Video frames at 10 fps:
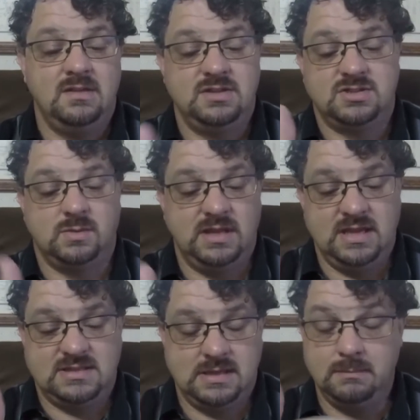This one
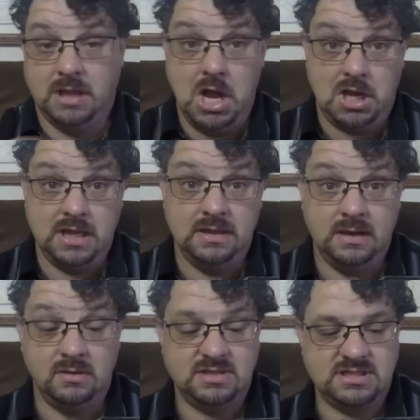has a block in
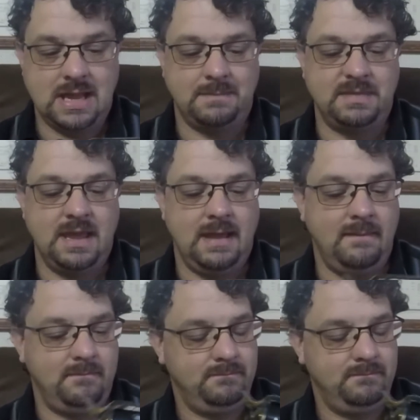there to stop that.